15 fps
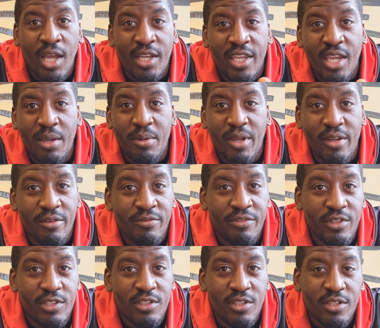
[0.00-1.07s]
I came down
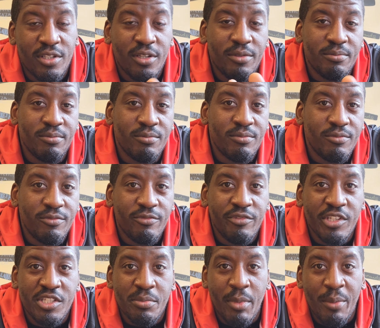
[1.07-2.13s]
to Philly to come
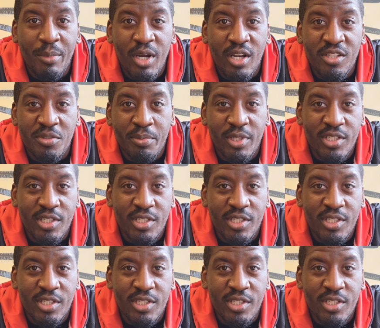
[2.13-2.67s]
visit my mom's,